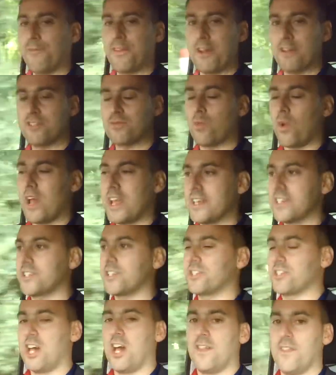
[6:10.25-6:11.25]
There's ways
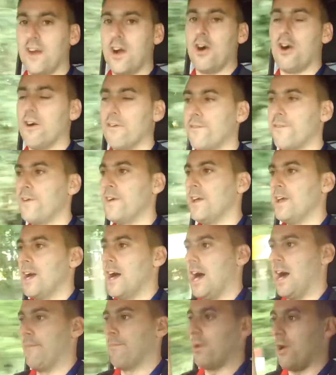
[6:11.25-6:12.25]
to turn that off, but
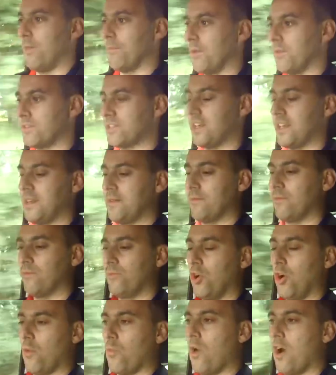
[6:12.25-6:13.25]
I'm obviously
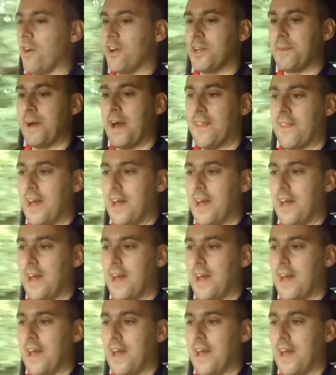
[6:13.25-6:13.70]
not worried about